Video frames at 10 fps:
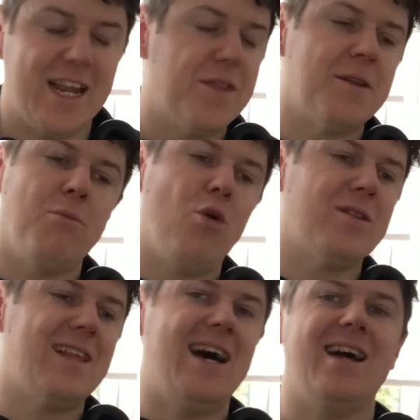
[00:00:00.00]
Anything more
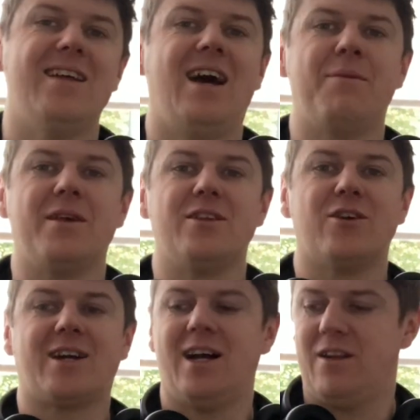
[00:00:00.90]
than that, I mean,
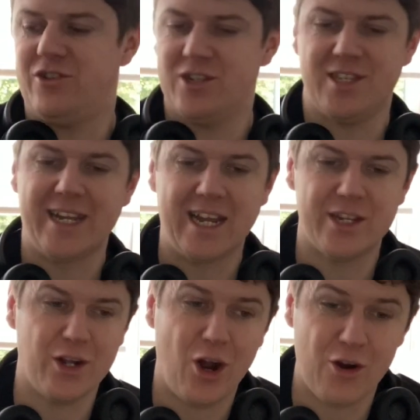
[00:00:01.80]
you're kind of just like
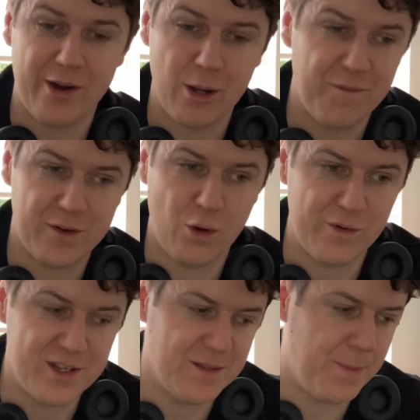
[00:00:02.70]
getting your heart rate up for no
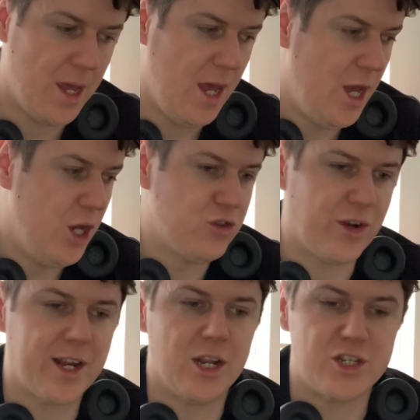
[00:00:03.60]
reason.
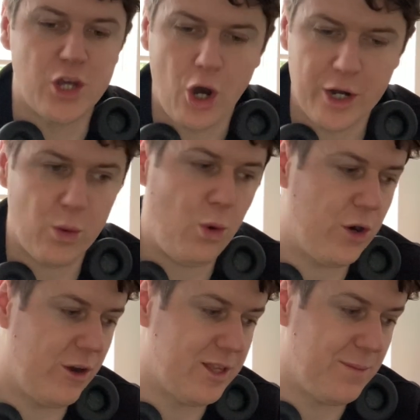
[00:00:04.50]
Drinking a ton of
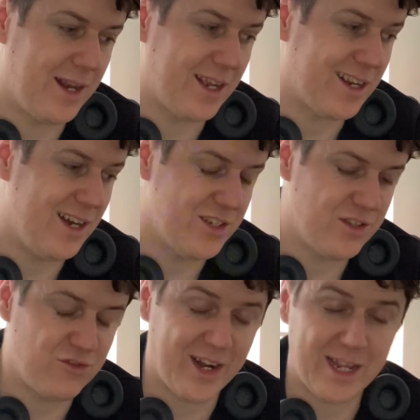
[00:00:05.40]
water at the minute, guys.
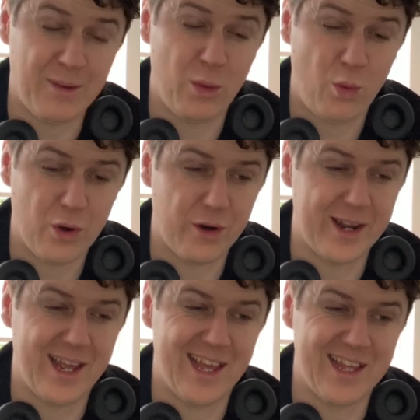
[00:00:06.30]
Trying to get my
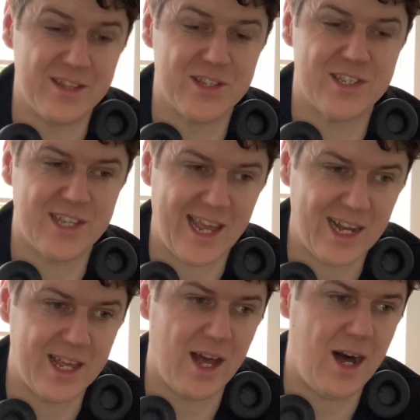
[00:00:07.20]
water
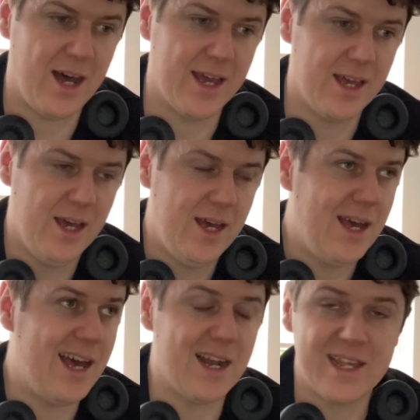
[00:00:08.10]
insanely high.
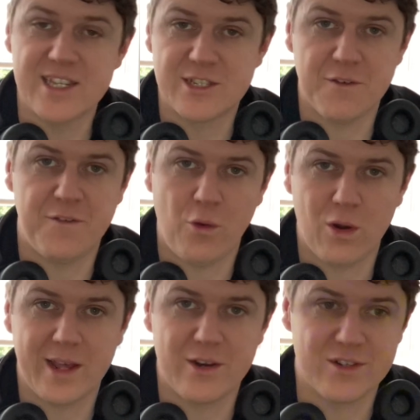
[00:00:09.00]
At least 4
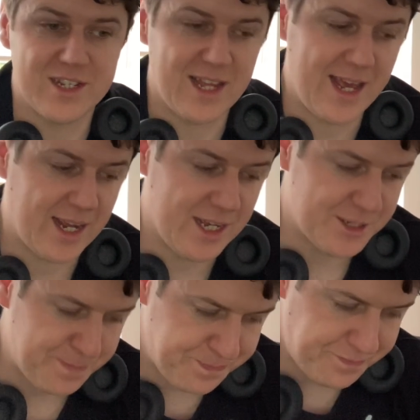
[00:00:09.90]
liters a day, guys.